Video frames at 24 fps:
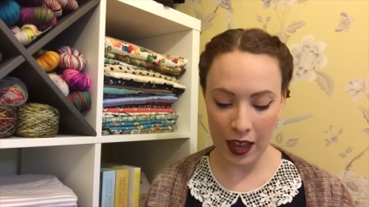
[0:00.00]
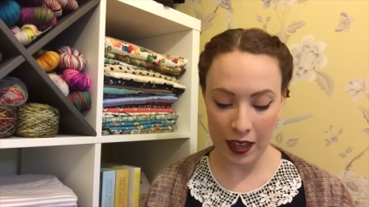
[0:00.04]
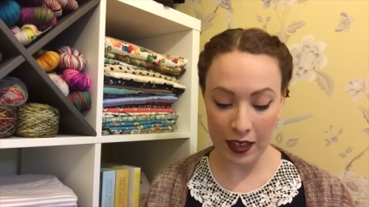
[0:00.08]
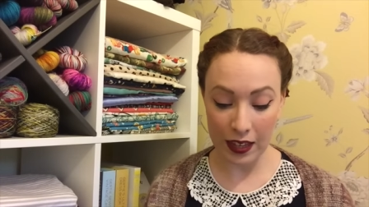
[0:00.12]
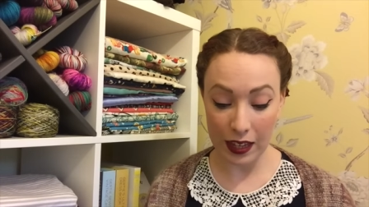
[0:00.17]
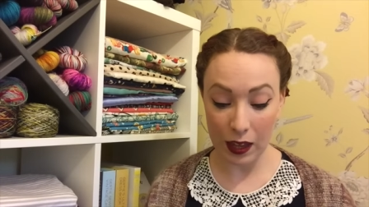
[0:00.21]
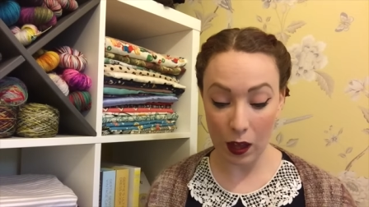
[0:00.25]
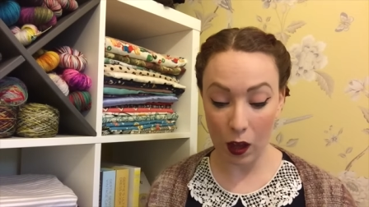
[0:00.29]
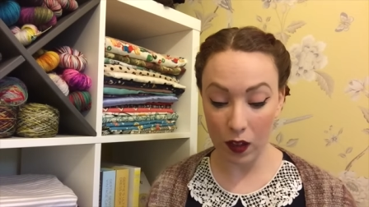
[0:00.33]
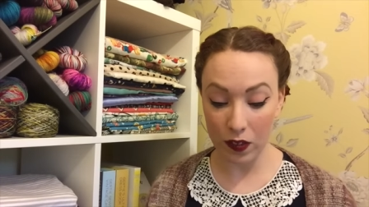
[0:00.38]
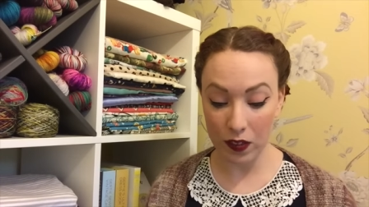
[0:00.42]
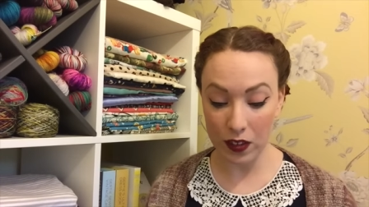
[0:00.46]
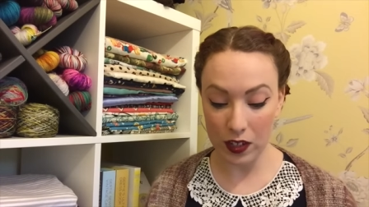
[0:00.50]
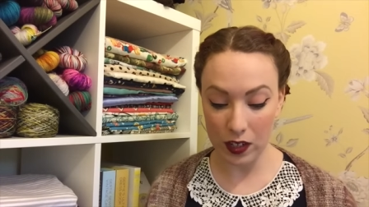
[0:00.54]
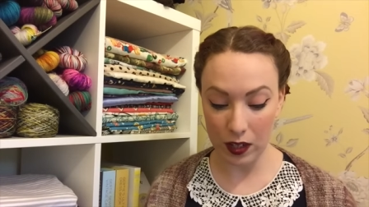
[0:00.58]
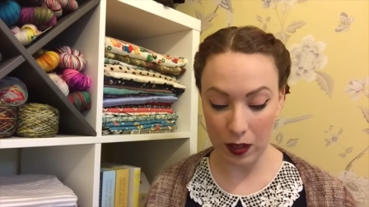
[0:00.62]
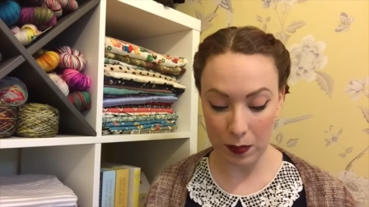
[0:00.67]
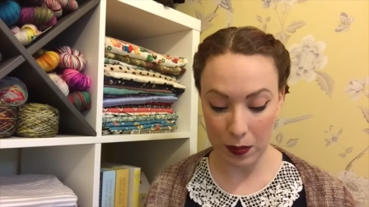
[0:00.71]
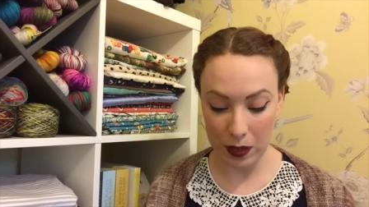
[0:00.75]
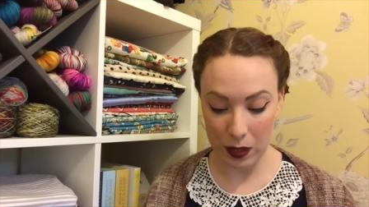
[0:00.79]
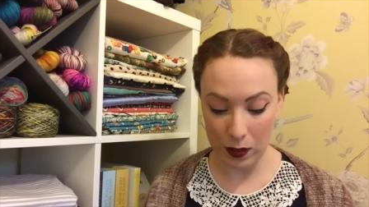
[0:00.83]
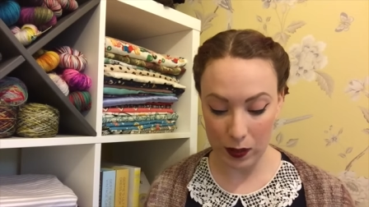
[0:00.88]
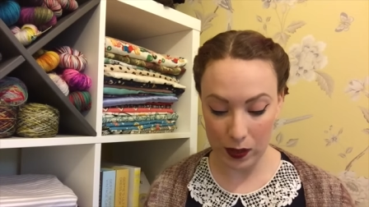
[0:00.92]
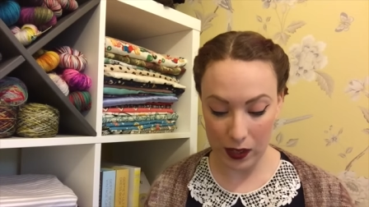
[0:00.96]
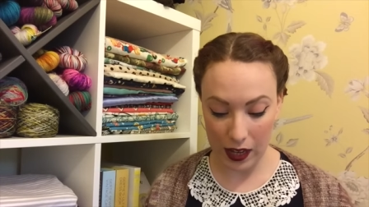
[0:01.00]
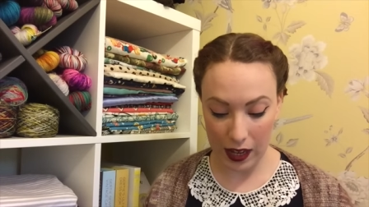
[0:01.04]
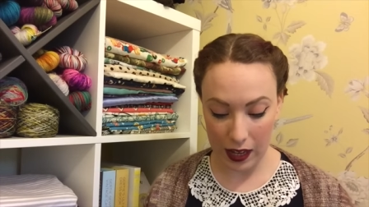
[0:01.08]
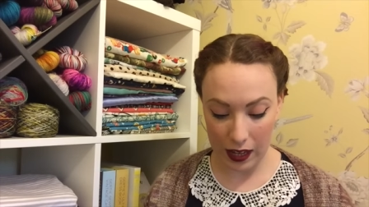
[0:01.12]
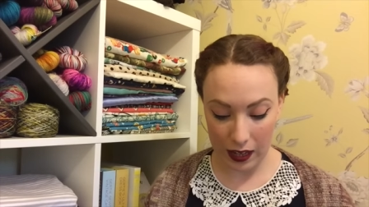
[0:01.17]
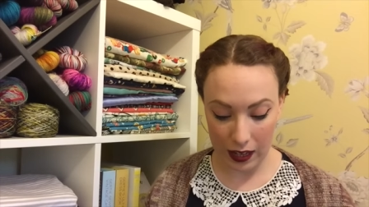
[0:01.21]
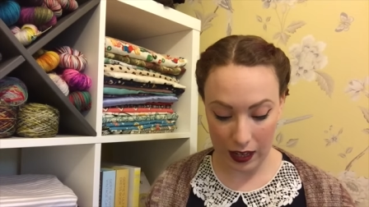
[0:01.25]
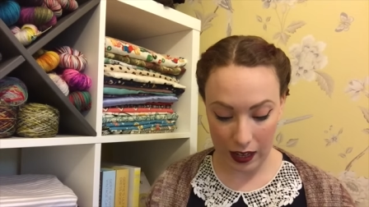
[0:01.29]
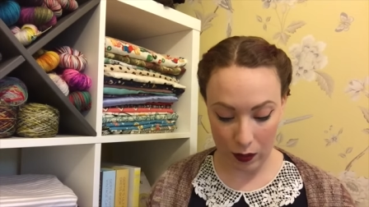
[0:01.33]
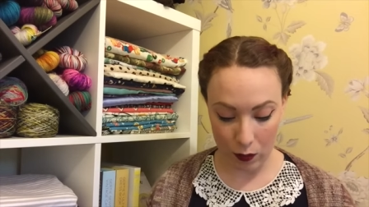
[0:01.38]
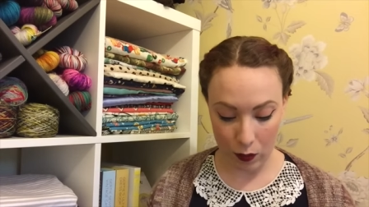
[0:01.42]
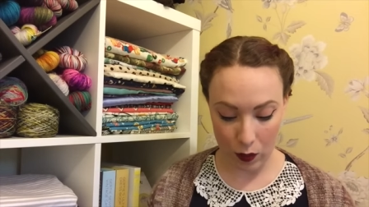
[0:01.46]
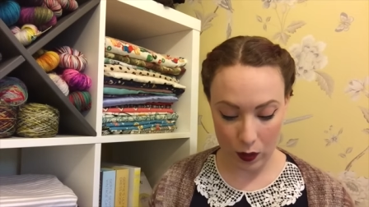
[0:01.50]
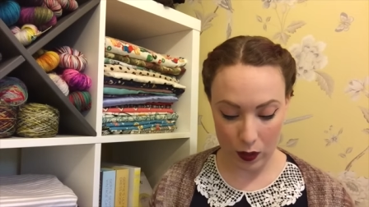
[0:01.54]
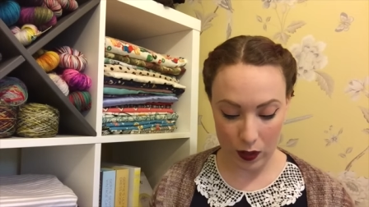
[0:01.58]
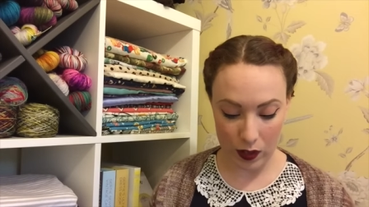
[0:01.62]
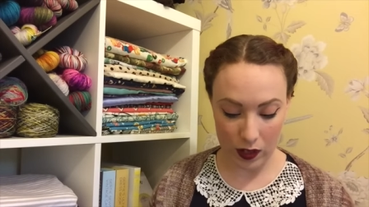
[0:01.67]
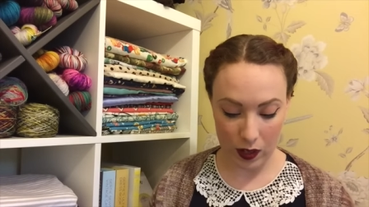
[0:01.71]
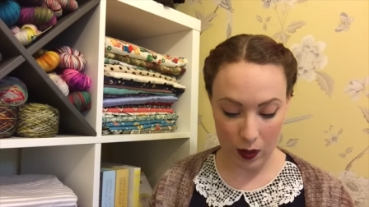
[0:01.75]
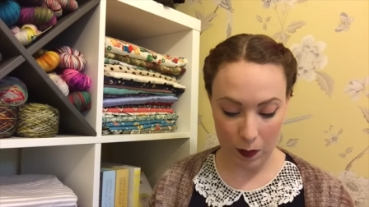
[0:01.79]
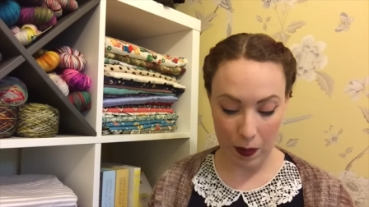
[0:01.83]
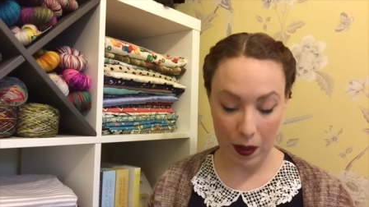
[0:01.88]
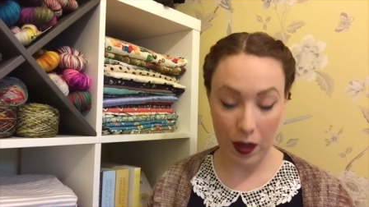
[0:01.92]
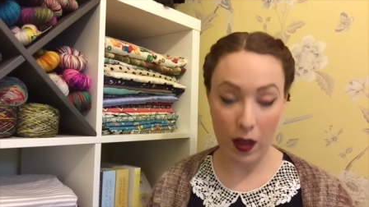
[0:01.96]
And the yarn that I'm using
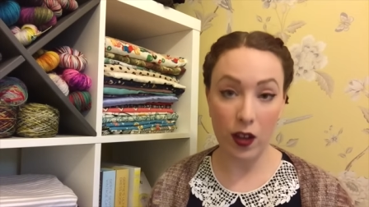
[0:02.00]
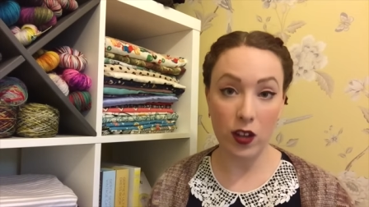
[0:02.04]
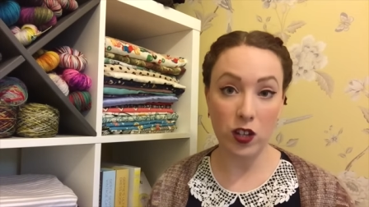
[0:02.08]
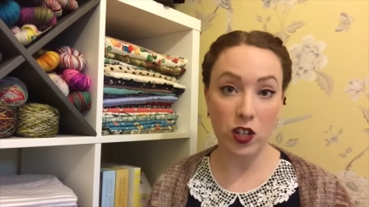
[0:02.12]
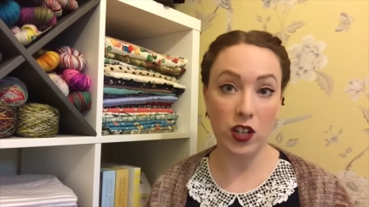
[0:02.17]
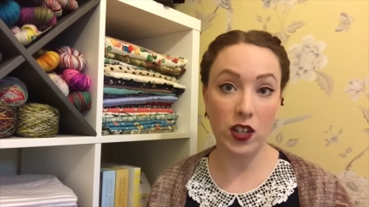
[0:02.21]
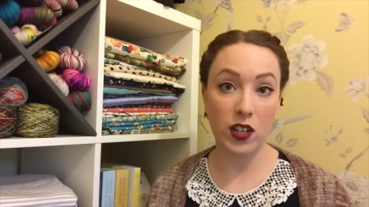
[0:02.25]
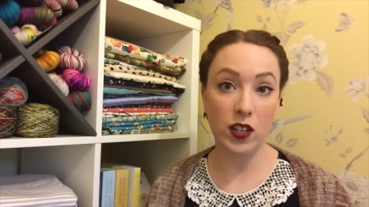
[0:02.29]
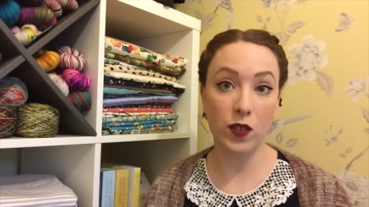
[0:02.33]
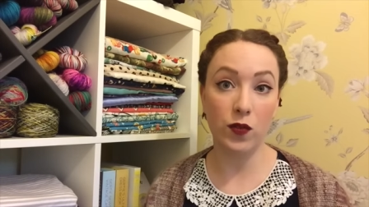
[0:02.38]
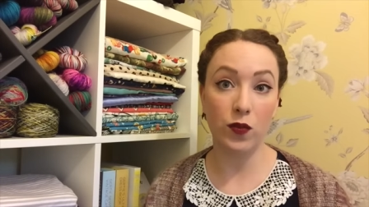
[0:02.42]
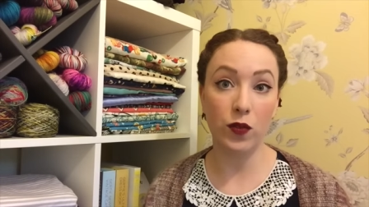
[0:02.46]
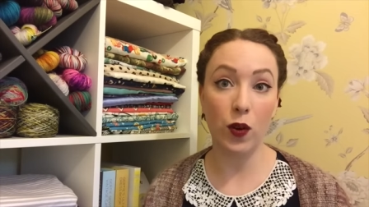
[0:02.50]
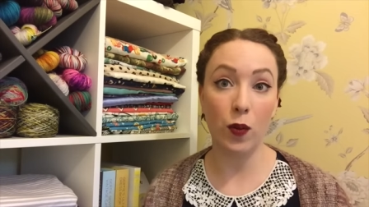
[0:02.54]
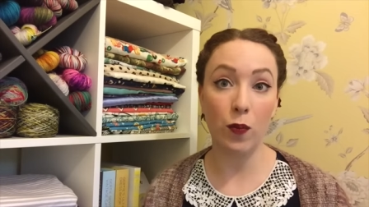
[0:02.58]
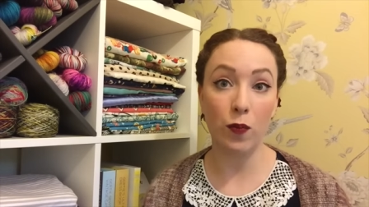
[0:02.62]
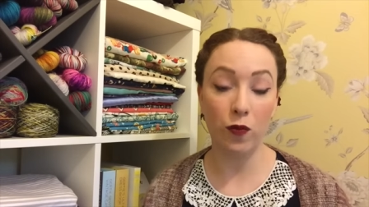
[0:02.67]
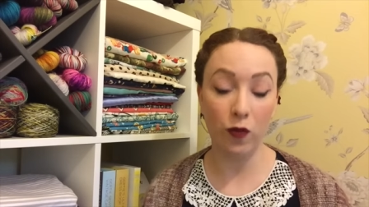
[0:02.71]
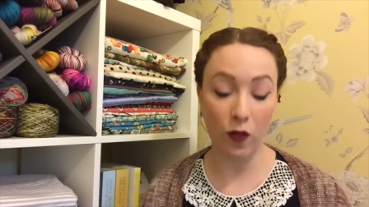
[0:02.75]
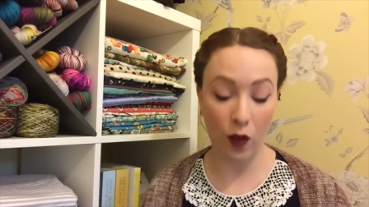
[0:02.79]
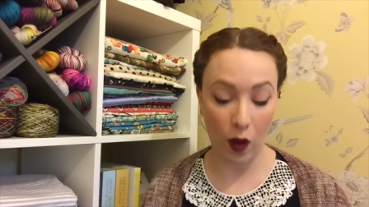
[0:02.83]
was a purchase from